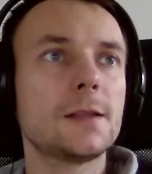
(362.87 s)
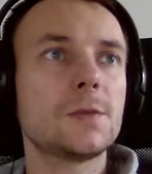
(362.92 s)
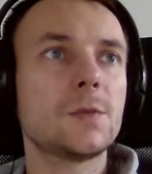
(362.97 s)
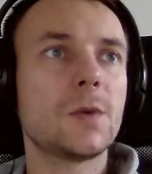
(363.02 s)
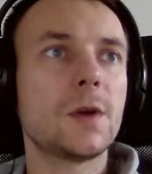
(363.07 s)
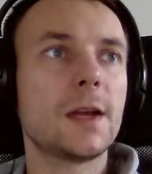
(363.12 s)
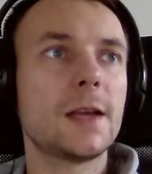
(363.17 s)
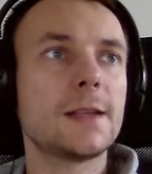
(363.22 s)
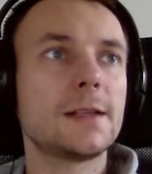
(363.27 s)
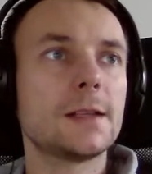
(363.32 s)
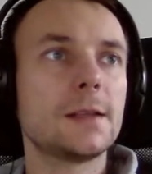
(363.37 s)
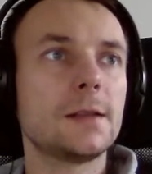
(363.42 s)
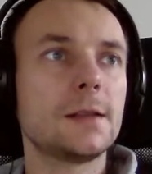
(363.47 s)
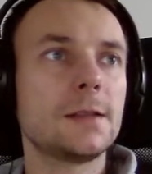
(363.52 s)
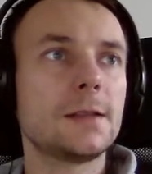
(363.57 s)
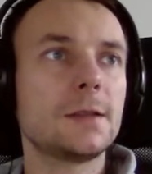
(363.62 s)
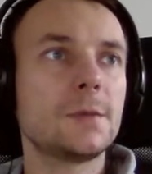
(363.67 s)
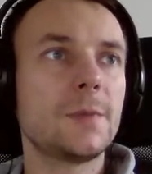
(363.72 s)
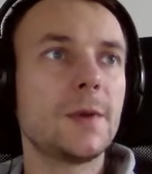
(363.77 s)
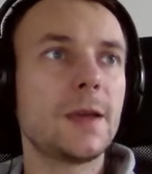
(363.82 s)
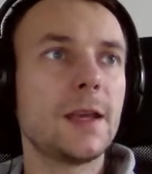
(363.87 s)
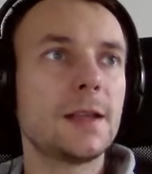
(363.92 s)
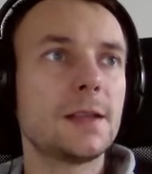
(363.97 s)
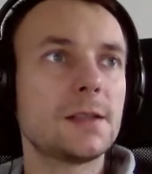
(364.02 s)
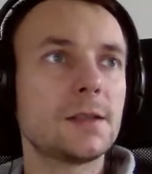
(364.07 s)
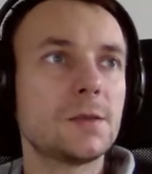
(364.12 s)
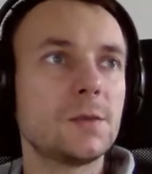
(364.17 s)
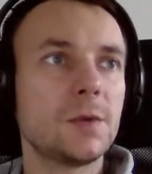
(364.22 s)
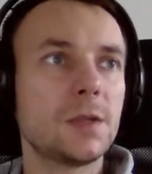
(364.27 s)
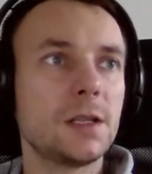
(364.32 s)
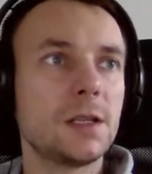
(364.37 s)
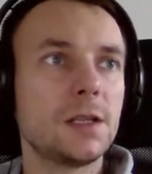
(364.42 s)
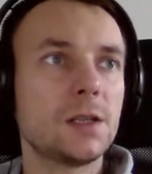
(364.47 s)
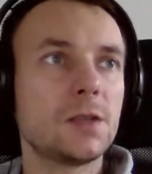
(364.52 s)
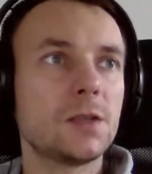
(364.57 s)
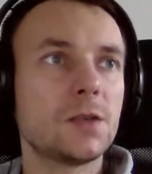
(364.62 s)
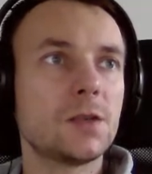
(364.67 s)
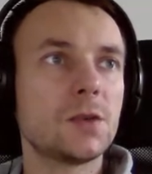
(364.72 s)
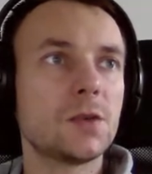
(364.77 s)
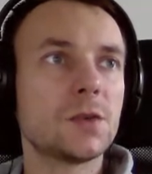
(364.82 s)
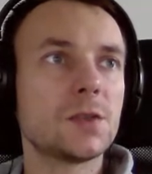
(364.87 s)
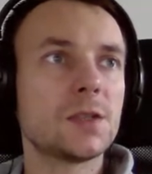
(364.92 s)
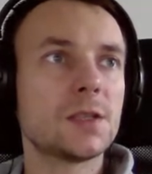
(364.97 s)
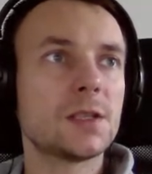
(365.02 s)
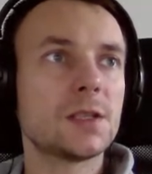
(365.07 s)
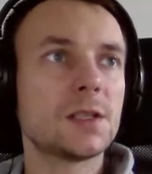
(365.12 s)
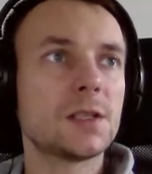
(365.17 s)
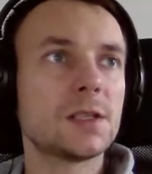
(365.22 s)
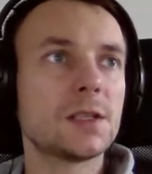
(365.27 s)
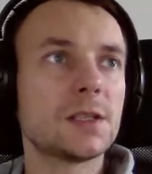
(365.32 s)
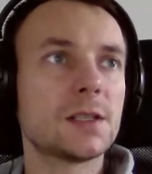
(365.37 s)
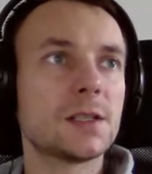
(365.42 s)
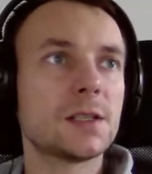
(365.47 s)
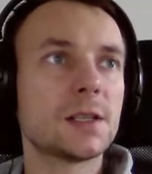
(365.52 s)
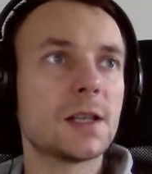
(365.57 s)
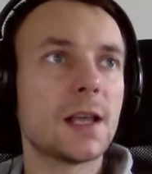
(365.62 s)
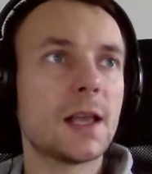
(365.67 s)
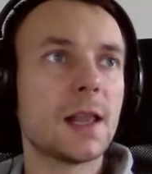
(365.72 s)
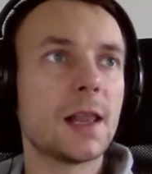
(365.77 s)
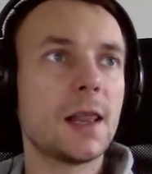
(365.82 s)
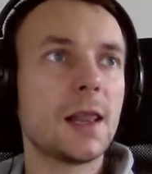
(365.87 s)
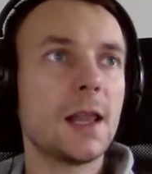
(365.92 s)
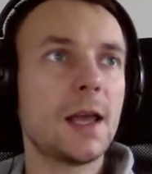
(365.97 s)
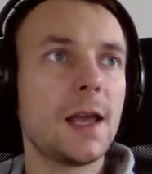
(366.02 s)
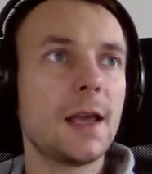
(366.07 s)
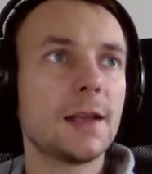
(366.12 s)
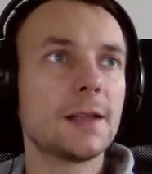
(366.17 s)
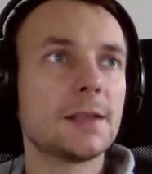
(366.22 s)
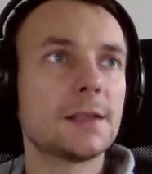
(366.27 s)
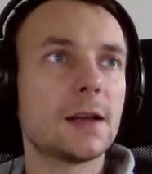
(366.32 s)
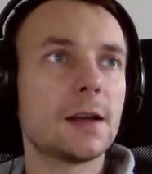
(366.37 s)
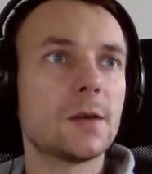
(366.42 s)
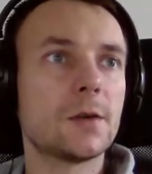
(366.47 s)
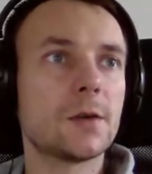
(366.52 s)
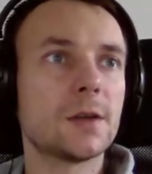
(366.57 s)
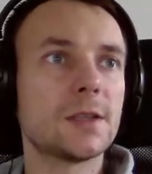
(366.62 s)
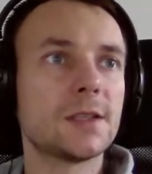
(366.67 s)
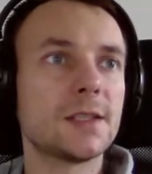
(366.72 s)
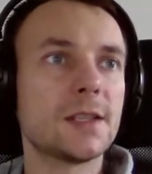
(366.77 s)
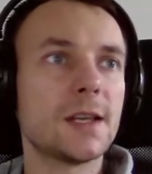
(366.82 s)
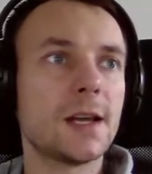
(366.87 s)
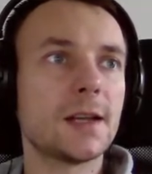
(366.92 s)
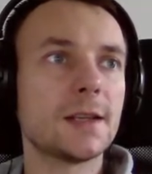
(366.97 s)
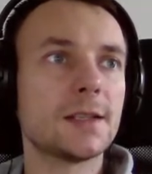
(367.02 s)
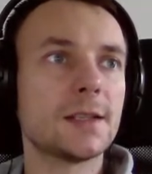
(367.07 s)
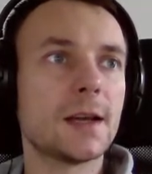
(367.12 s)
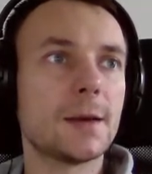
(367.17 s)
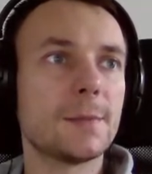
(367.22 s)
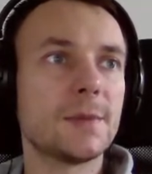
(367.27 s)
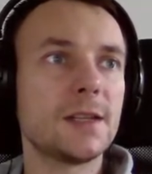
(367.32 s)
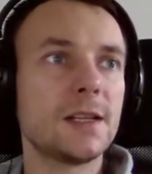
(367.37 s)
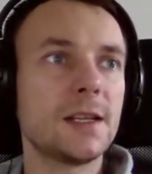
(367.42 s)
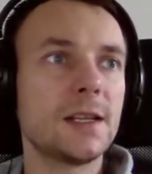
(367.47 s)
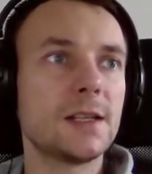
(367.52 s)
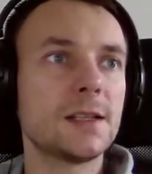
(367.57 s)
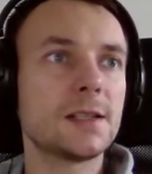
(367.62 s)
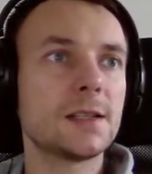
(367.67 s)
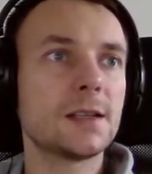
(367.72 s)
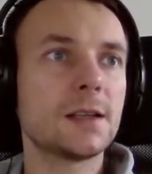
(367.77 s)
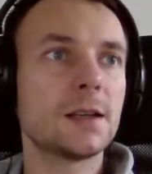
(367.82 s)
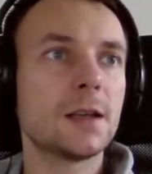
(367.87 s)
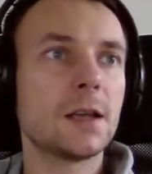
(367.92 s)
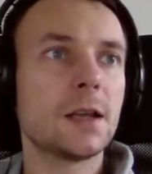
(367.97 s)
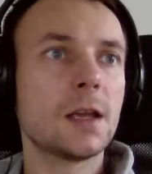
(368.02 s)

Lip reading: wait a little bit. We need to select our startup disk.